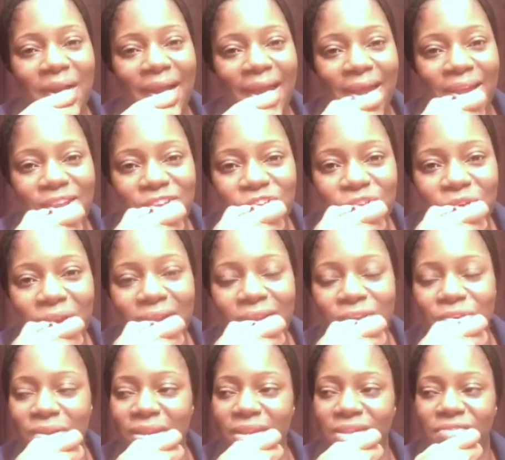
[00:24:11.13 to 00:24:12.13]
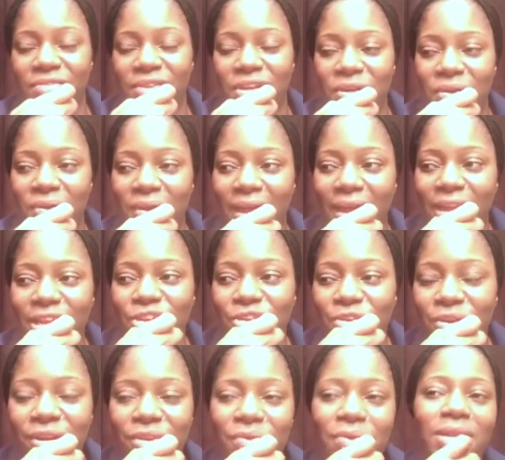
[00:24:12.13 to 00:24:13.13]
I enjoyed doing this video. I
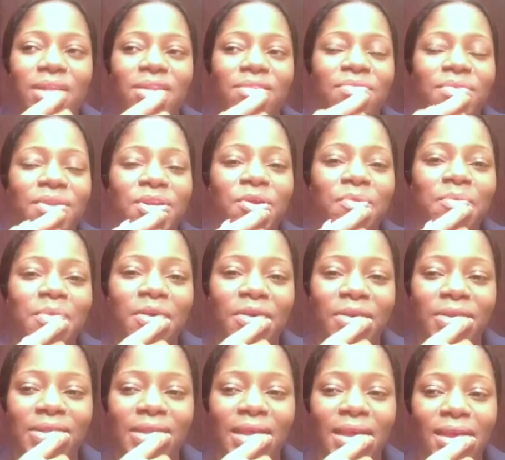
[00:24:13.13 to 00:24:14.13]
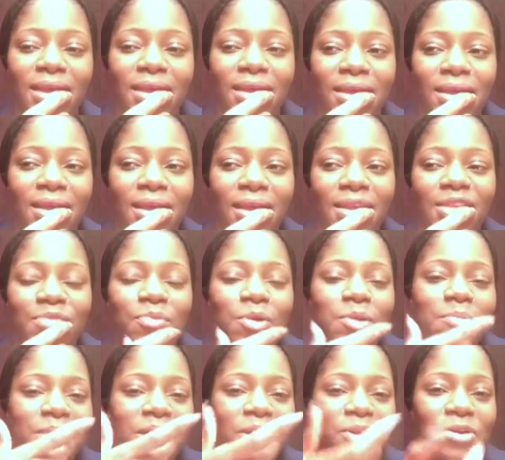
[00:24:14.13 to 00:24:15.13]
enjoyed doing this video because it's
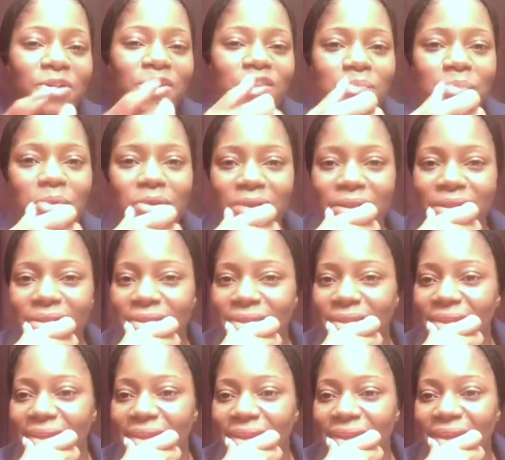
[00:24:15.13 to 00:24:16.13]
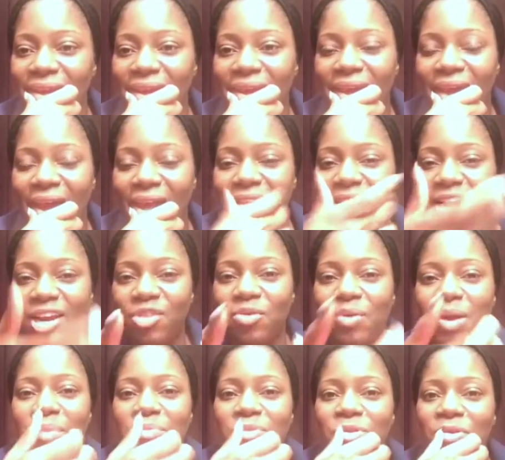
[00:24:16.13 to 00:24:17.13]
put me in good spirits. And that is
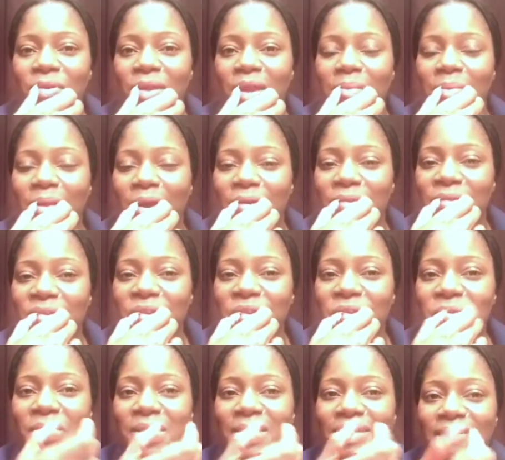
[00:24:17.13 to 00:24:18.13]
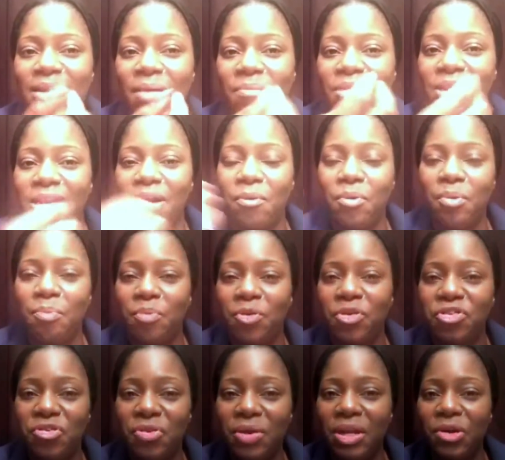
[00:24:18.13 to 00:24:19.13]
what I'm talking about. Doing something that will
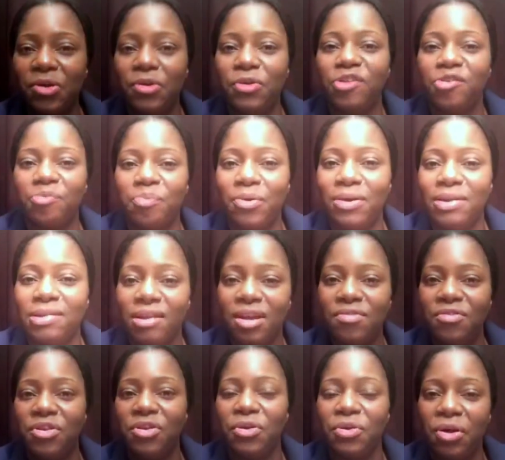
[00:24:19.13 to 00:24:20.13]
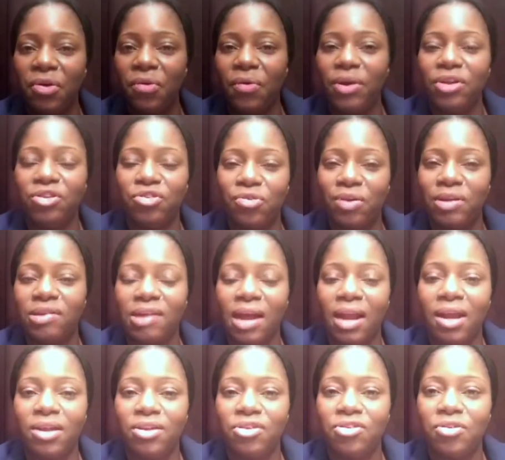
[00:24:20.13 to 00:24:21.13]
put you in good spirits even though you're going through a
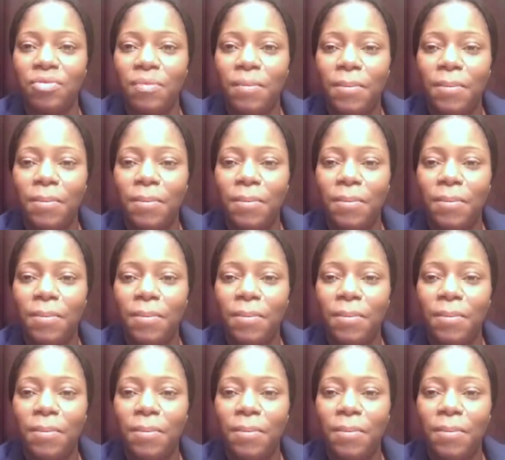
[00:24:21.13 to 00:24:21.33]
challenge.